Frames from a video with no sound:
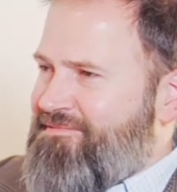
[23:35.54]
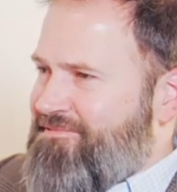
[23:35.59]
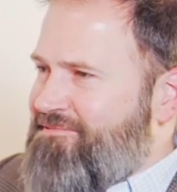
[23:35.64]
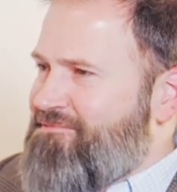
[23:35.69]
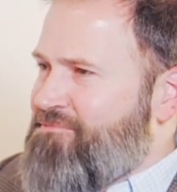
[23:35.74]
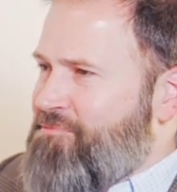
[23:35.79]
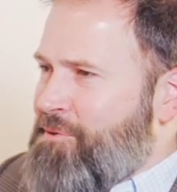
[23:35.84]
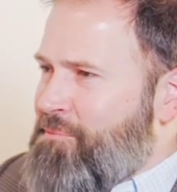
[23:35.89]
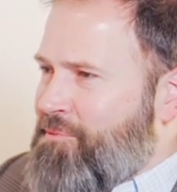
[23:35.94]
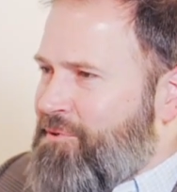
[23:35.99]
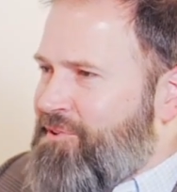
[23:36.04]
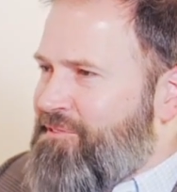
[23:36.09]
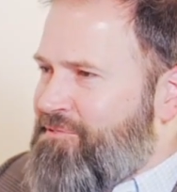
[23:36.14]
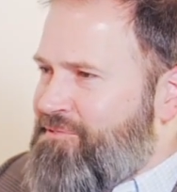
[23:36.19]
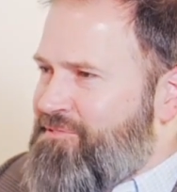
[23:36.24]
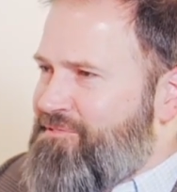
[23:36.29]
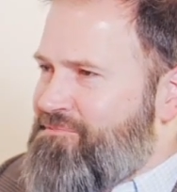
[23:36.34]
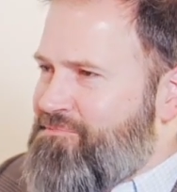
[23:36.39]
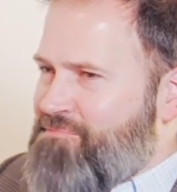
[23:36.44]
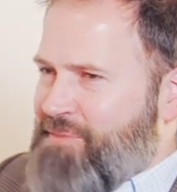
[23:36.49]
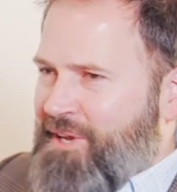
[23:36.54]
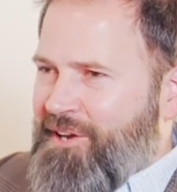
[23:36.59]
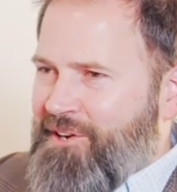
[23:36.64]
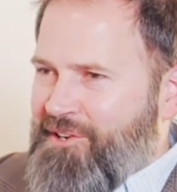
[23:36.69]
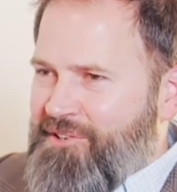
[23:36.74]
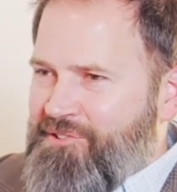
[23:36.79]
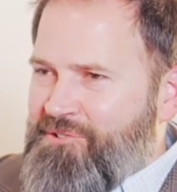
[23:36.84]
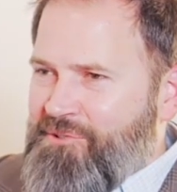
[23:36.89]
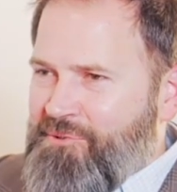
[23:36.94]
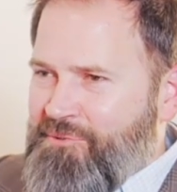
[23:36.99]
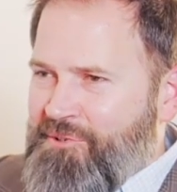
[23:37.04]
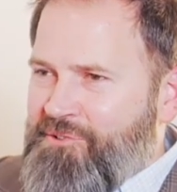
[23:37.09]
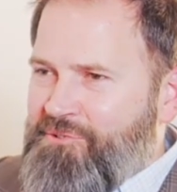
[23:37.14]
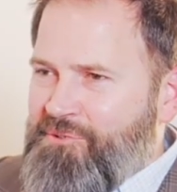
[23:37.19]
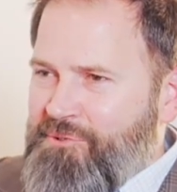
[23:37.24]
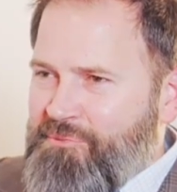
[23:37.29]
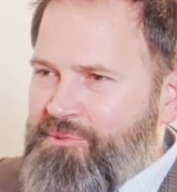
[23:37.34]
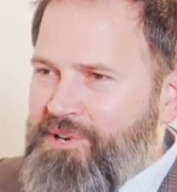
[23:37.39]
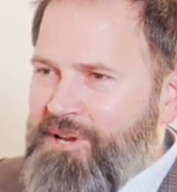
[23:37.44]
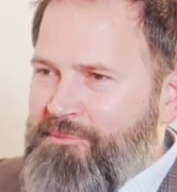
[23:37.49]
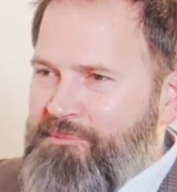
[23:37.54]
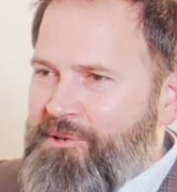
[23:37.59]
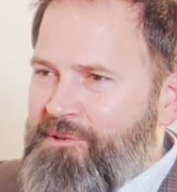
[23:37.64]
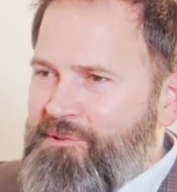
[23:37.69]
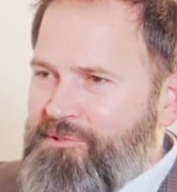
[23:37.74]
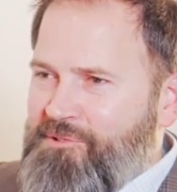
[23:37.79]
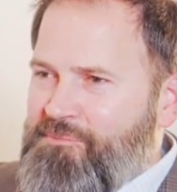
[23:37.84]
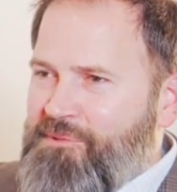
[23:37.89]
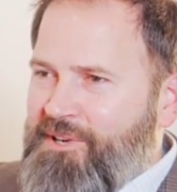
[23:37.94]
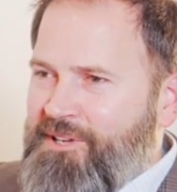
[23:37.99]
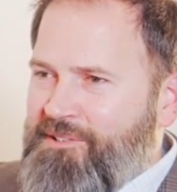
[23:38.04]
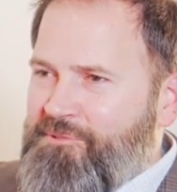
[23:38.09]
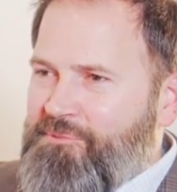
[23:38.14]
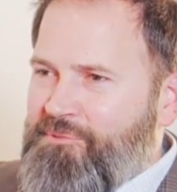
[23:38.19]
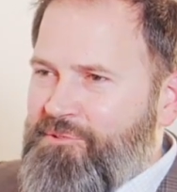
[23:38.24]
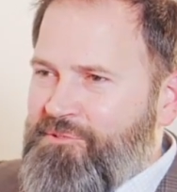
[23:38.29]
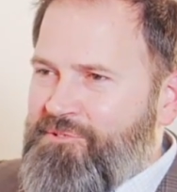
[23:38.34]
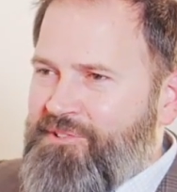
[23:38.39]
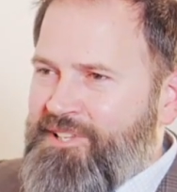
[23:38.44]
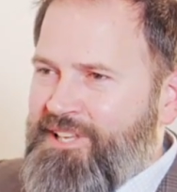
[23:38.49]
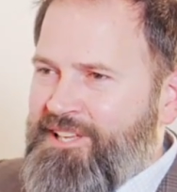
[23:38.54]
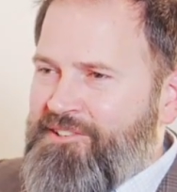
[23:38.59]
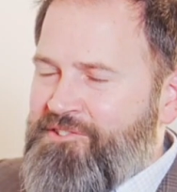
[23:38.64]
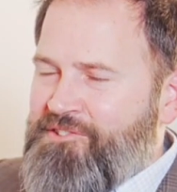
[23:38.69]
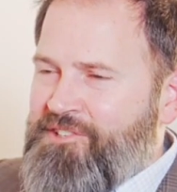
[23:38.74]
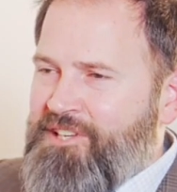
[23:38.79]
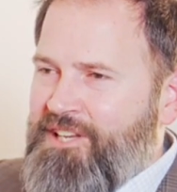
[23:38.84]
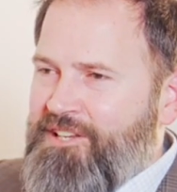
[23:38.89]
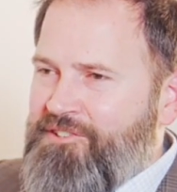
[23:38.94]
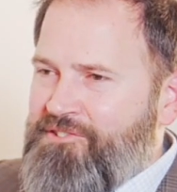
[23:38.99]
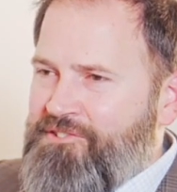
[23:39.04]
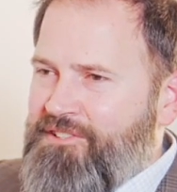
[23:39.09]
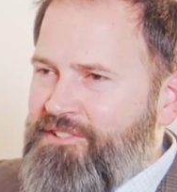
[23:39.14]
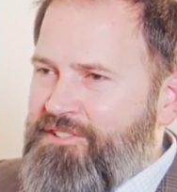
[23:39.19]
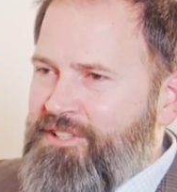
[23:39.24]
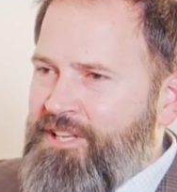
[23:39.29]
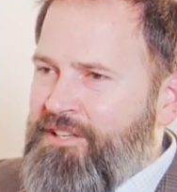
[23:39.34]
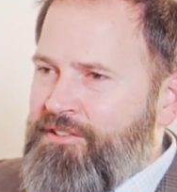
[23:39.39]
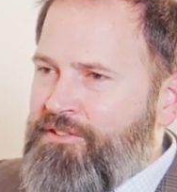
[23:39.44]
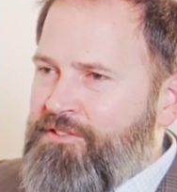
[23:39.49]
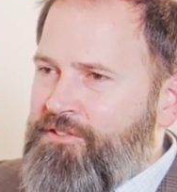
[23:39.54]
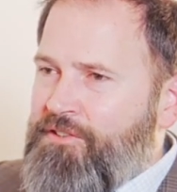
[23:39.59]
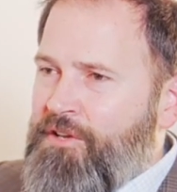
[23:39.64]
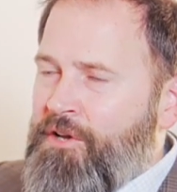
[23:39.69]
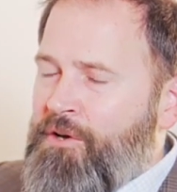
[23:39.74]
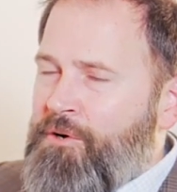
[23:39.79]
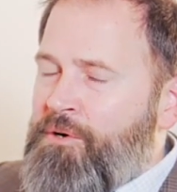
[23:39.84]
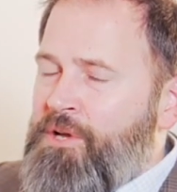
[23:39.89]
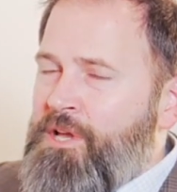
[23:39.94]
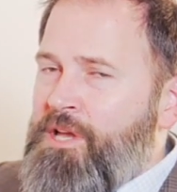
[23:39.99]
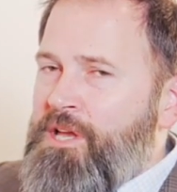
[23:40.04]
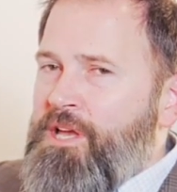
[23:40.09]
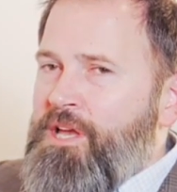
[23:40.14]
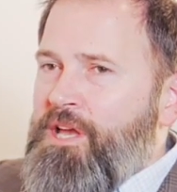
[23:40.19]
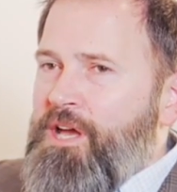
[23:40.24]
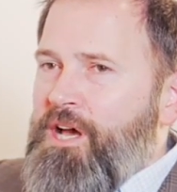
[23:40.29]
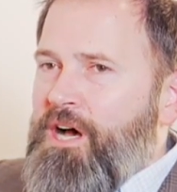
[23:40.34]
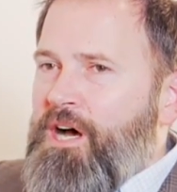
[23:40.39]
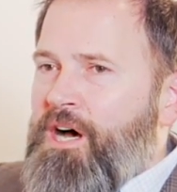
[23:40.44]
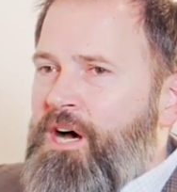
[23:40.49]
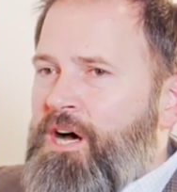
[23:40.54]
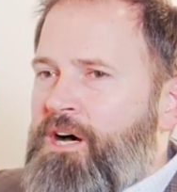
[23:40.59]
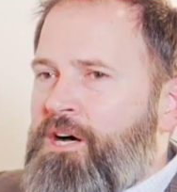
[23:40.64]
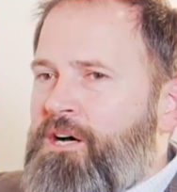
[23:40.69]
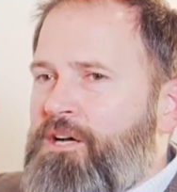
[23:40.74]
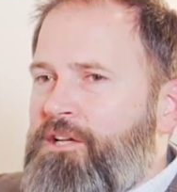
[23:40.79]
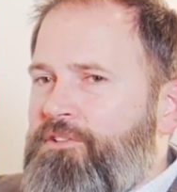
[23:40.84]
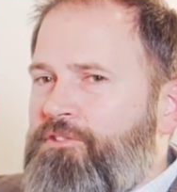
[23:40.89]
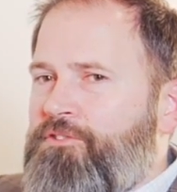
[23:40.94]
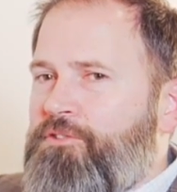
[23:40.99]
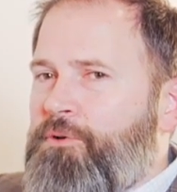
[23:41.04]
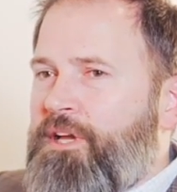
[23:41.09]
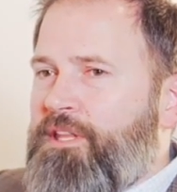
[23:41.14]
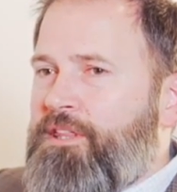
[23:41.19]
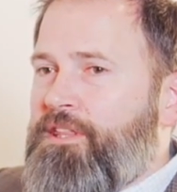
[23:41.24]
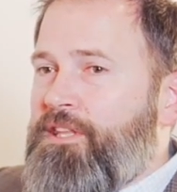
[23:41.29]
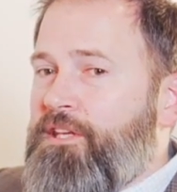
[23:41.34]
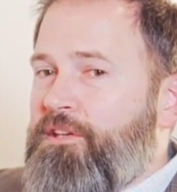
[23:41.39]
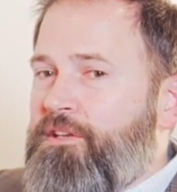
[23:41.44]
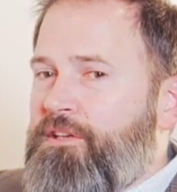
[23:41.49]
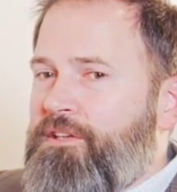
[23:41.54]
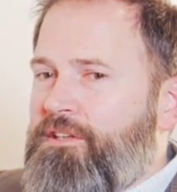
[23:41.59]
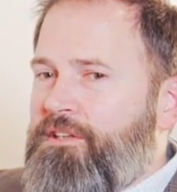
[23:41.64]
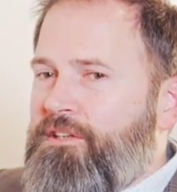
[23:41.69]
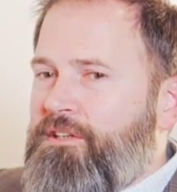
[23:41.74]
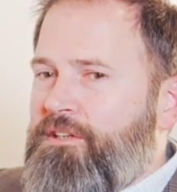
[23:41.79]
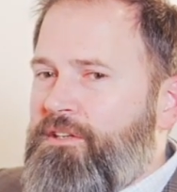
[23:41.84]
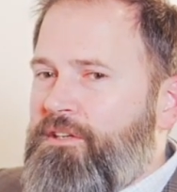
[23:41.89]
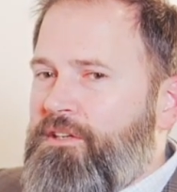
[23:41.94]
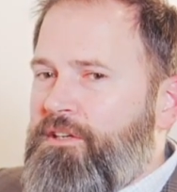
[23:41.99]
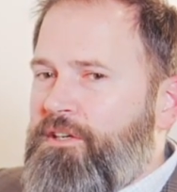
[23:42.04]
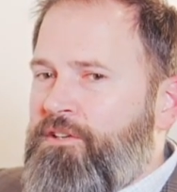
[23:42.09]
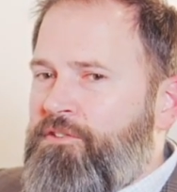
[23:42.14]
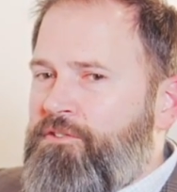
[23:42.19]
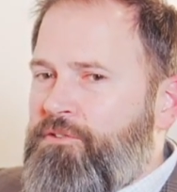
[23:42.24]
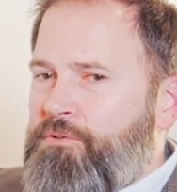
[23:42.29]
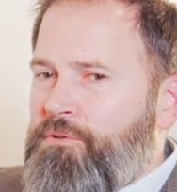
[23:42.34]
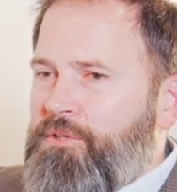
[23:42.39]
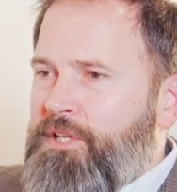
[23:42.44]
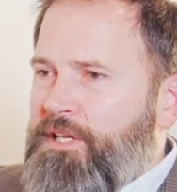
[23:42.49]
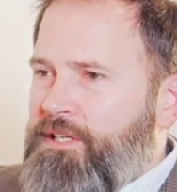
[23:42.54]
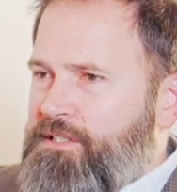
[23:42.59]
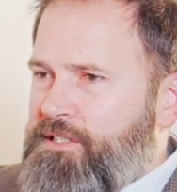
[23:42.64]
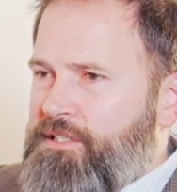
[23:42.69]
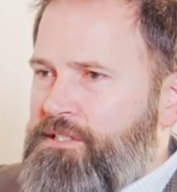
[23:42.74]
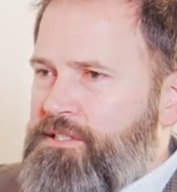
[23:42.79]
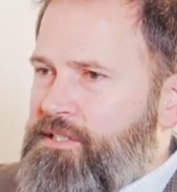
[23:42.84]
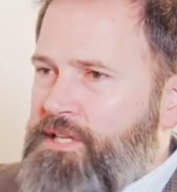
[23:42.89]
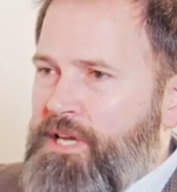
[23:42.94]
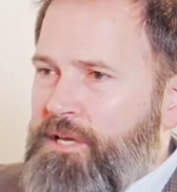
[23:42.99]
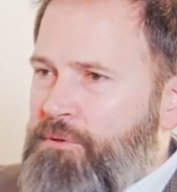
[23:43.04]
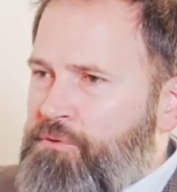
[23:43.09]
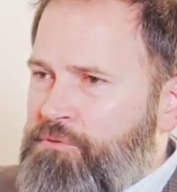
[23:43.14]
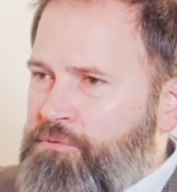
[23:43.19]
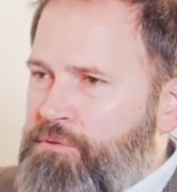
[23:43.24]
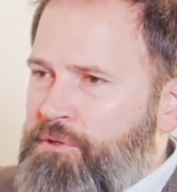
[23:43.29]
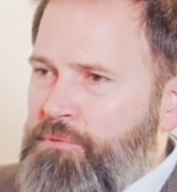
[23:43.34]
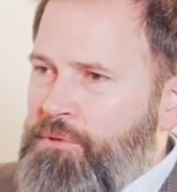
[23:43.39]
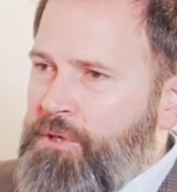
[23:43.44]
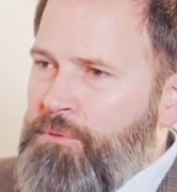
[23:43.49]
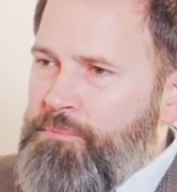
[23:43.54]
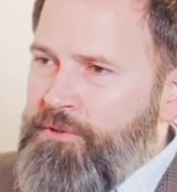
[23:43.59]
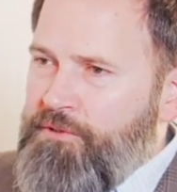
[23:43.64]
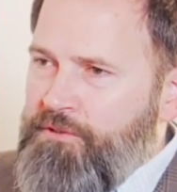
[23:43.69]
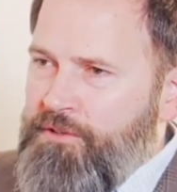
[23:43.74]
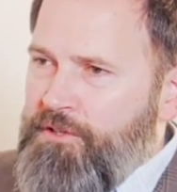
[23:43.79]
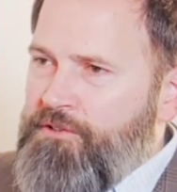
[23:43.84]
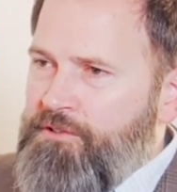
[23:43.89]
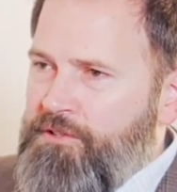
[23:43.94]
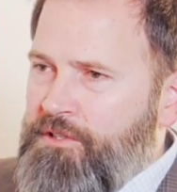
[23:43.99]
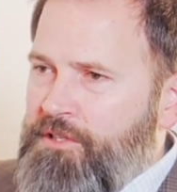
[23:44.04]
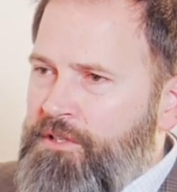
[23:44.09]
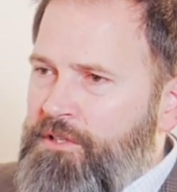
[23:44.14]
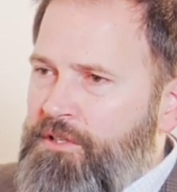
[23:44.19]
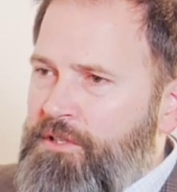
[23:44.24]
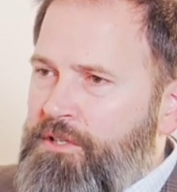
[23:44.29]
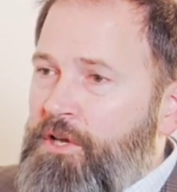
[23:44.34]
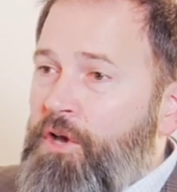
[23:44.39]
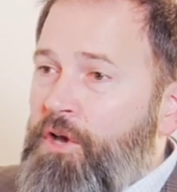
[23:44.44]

we believe parents are the ones who are primarily responsible for that education. And so I think a school like TCA was really well positioned